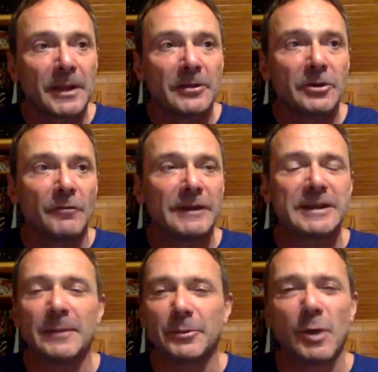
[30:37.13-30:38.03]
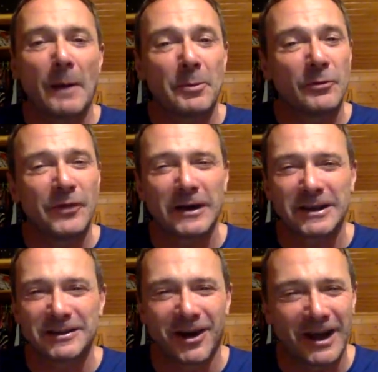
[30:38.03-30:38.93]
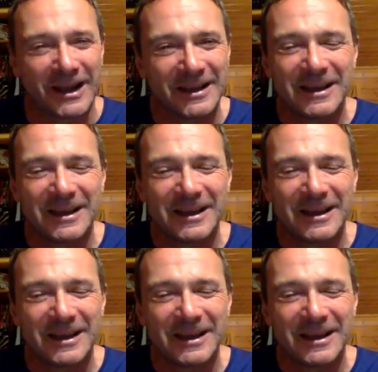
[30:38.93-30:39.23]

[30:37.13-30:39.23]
you know, they keep you up all fucking night